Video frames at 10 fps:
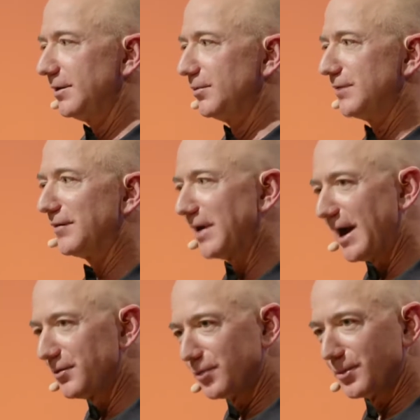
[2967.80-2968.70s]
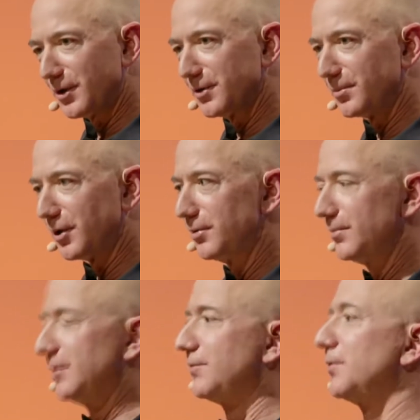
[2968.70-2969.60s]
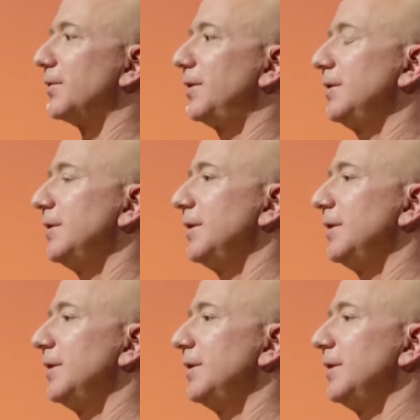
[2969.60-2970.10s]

we've never had a woman on the boat before,